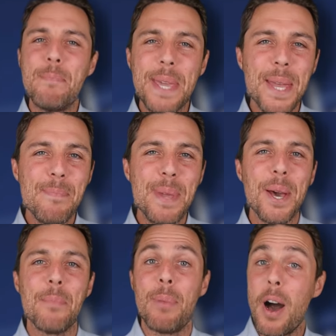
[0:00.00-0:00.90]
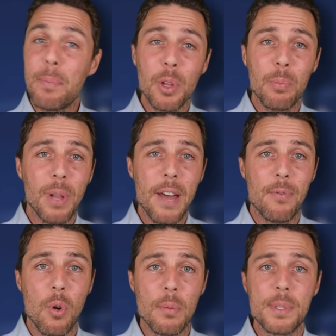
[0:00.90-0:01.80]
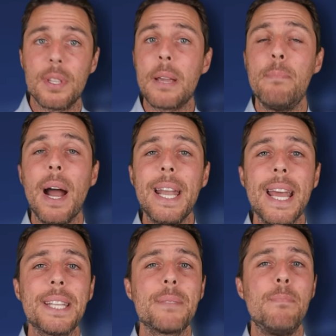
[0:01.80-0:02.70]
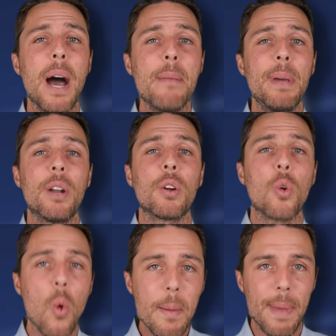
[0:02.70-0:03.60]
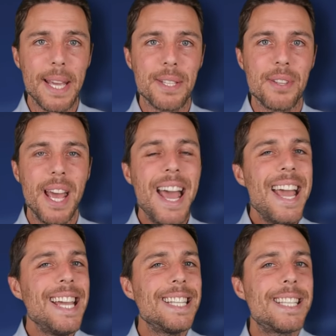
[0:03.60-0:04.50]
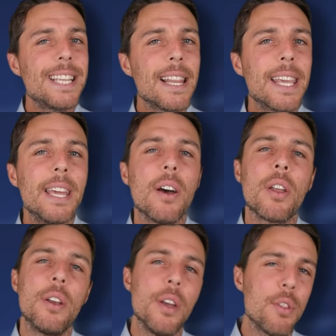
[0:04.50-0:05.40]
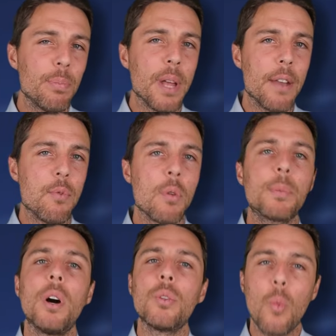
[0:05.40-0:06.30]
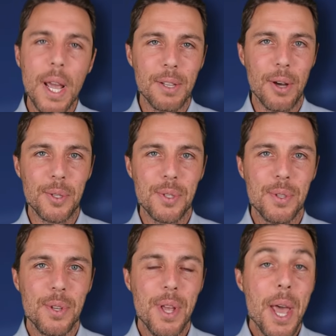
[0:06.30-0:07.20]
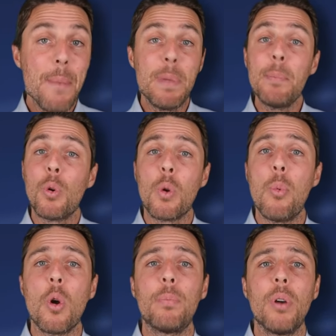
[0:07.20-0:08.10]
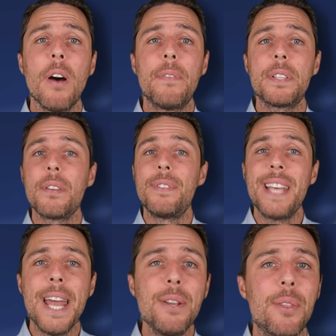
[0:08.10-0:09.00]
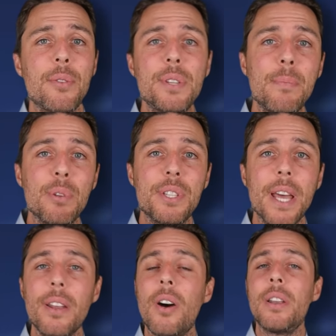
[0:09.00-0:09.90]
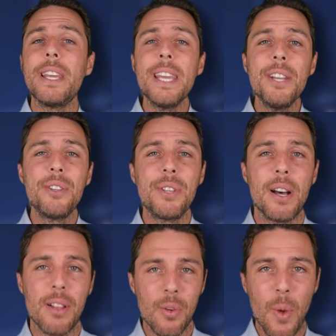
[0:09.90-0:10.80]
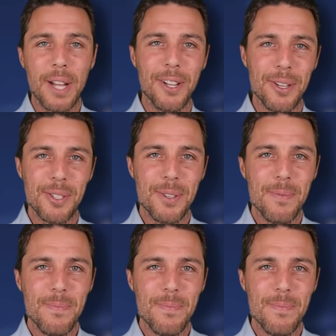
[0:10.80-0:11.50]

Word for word: BNB on popular platforms like Binance, Bybit, or Coinbase, and selling it on another platform called Aquot. People report profits of 10 to 13% on each sale on Aquot.